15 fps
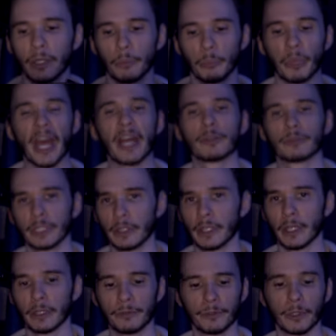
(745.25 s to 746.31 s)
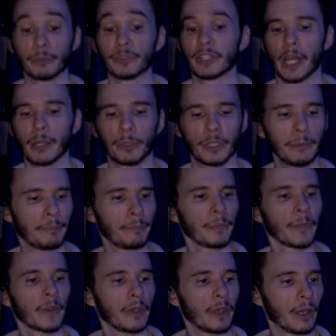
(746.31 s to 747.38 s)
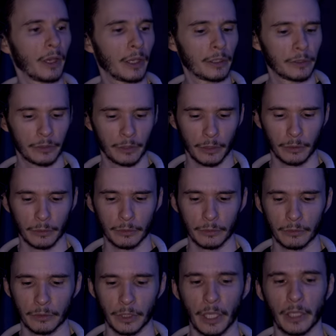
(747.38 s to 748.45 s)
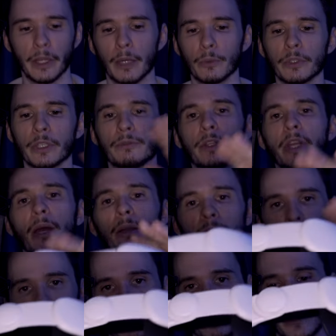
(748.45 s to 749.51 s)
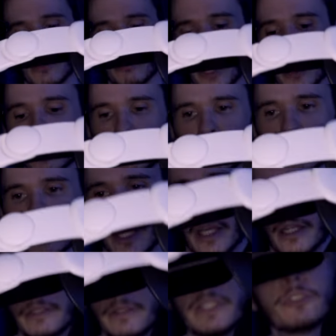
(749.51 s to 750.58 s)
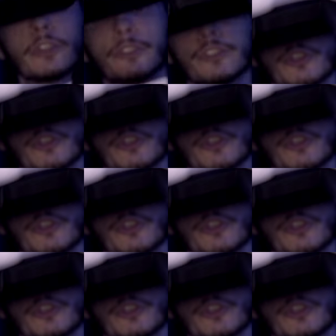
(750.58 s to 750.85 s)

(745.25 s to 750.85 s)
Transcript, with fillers: battery there from Zyber. Uh, so that will give you that counterweight balance. And these are